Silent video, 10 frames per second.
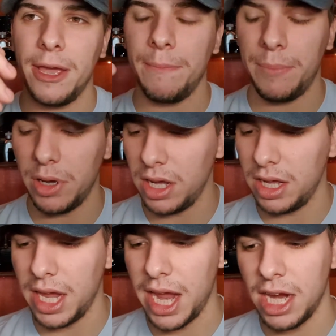
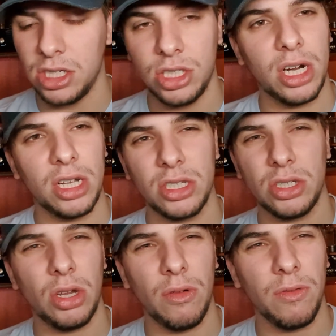but it's just
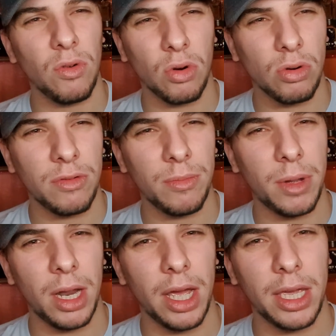too floral for my
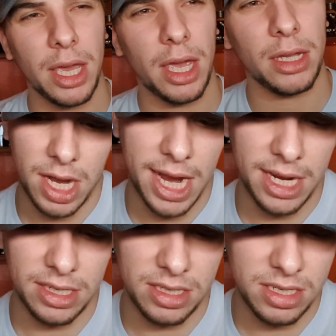liking,
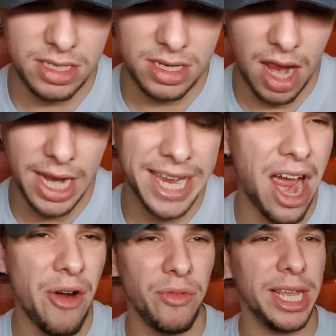and I
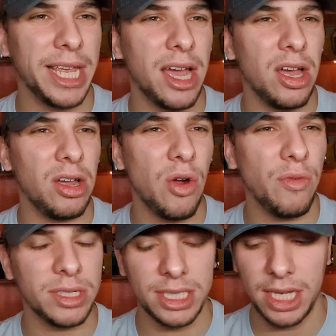can't really
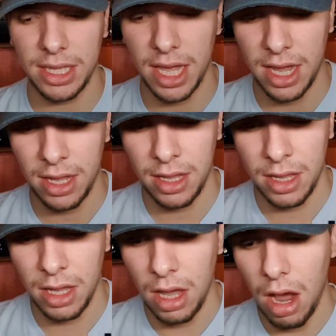oversee that.
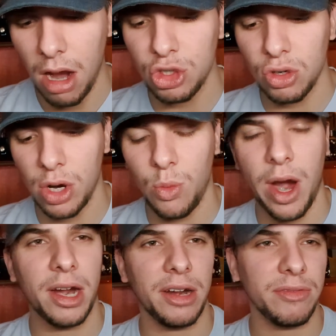I'll try
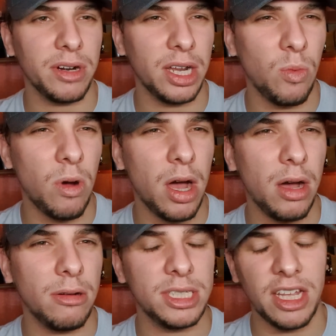wearing it for a little
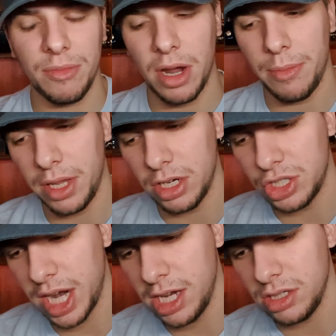while, see if my opinion
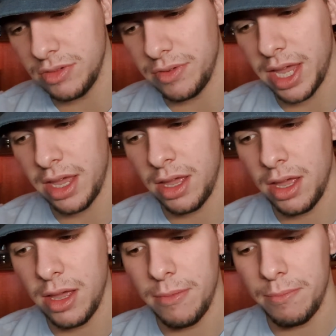changes a bit,
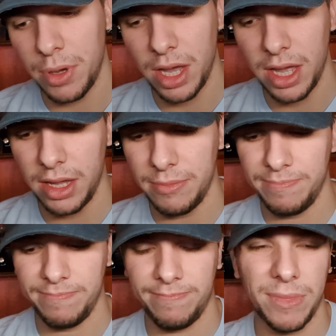but
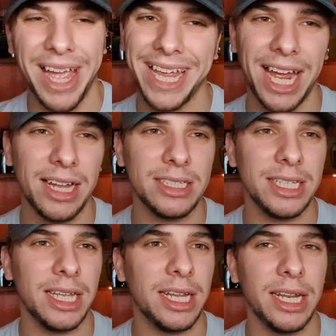I can see
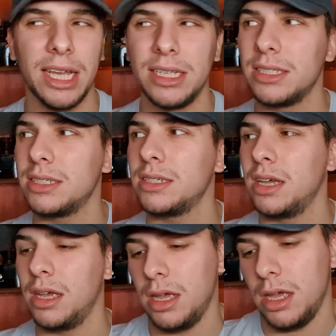that it is.
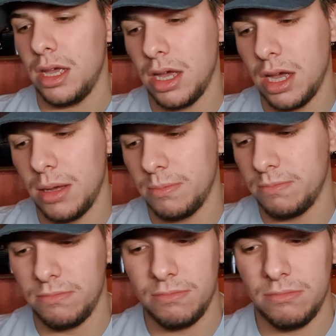
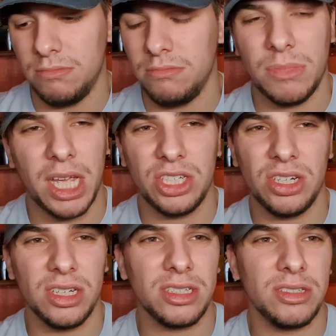It's
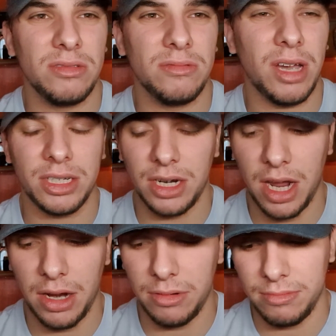just, I don't know,